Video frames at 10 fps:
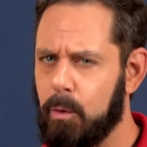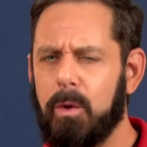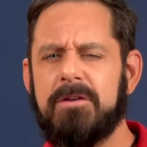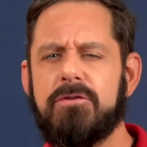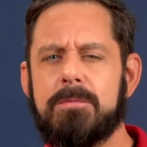
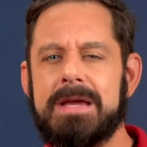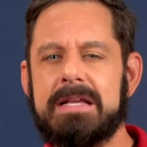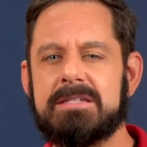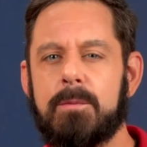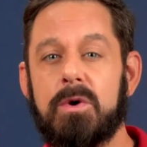What if you're
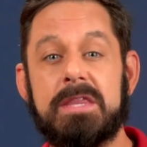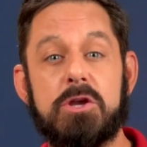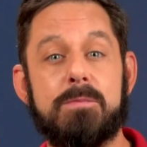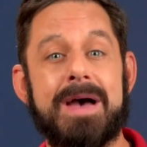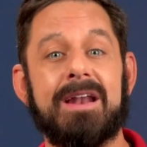meeting someone that
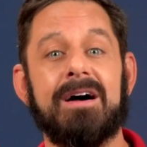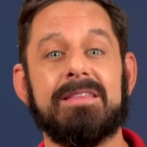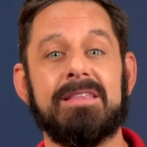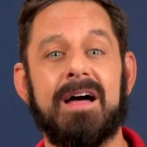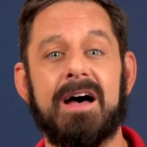you met
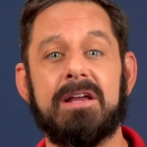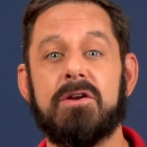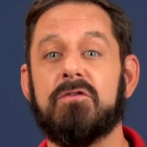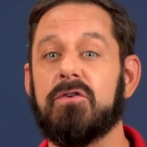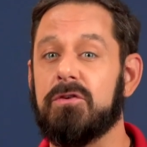
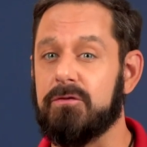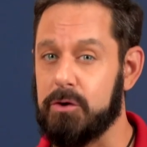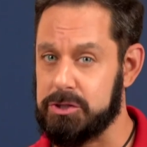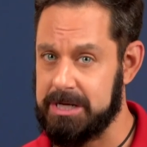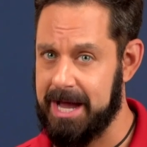online for the
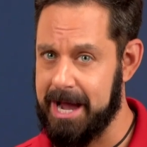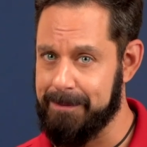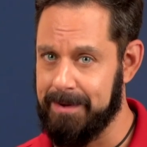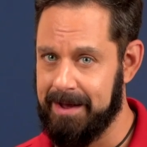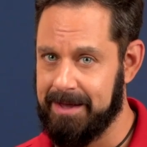first
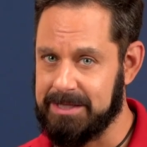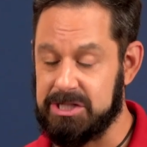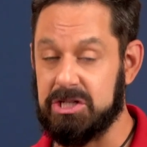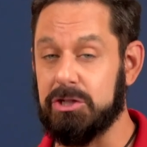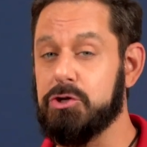time? The
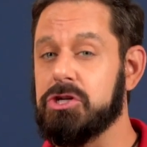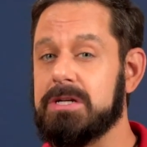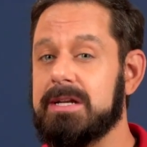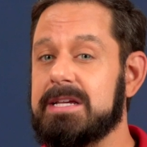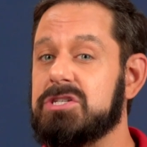
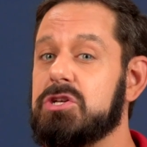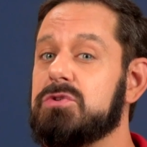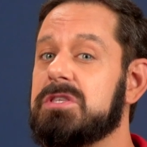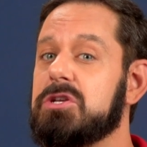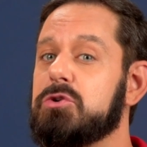solution is to
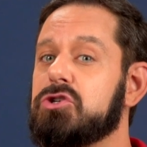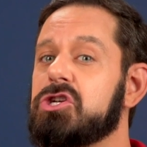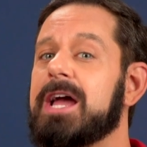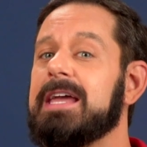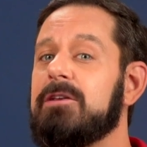use the new
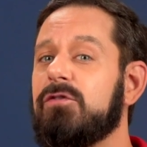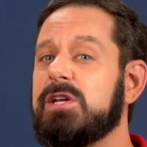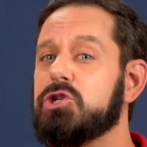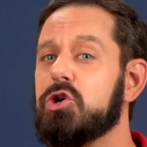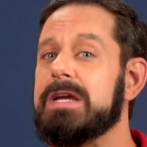Check In
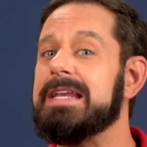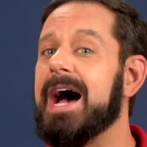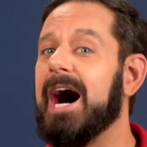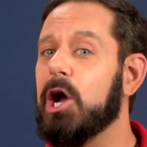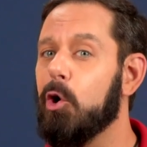feature in
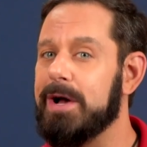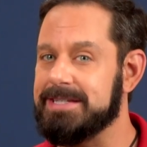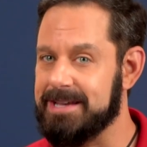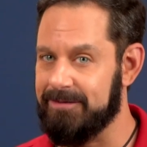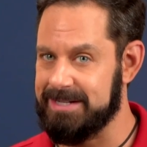i O
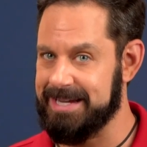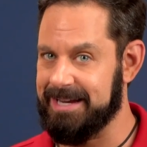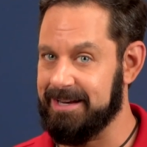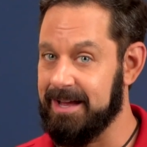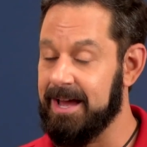S
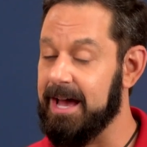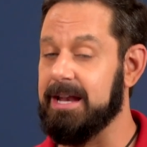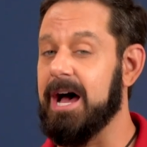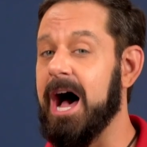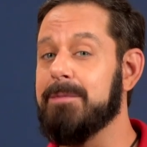seventeen,
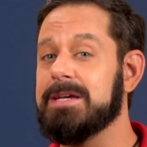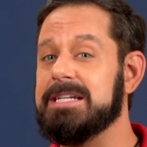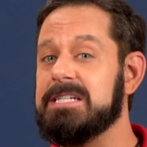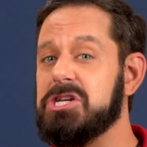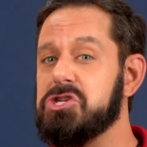and I'm going
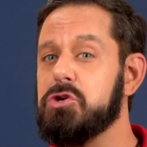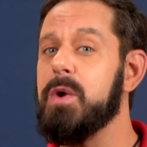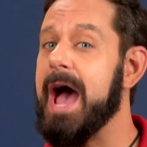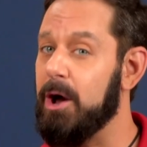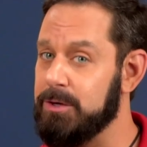to teach
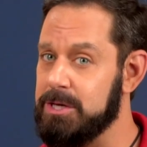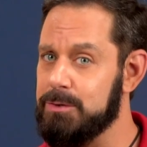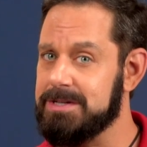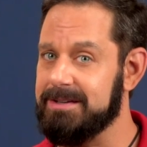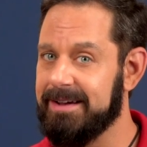you how to
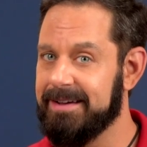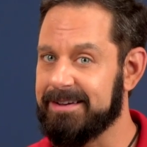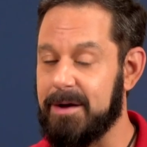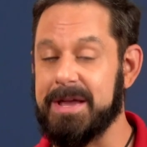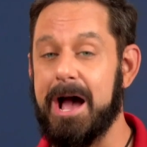use it
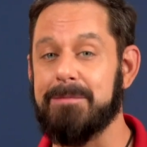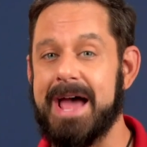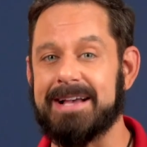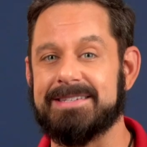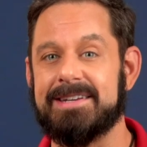coming up
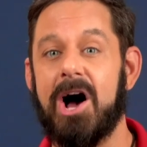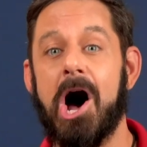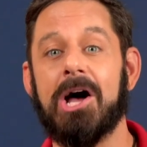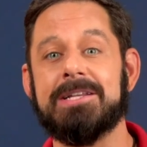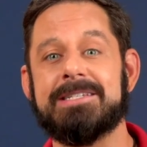next
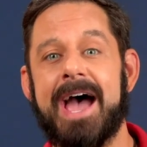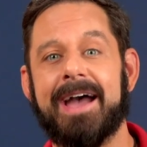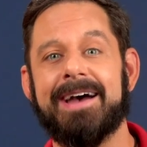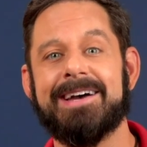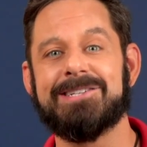on
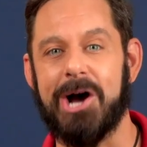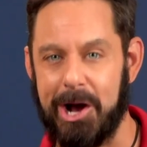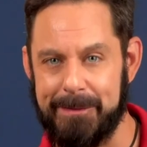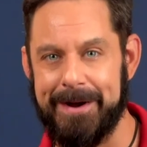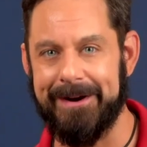Tech
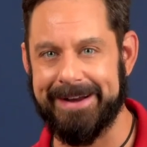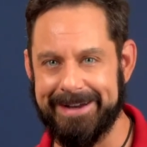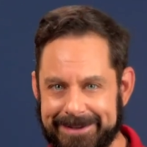Talk America.